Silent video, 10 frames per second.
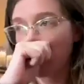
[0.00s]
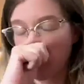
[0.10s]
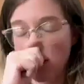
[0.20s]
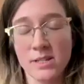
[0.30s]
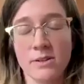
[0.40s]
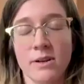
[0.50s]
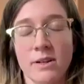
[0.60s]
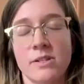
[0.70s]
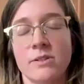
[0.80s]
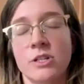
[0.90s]
But also
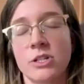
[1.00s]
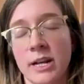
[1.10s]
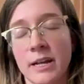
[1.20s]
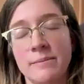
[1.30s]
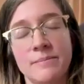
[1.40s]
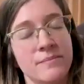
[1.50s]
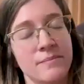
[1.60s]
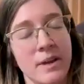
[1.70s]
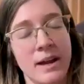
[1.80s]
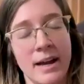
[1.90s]
on this retreat,
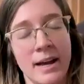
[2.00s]
I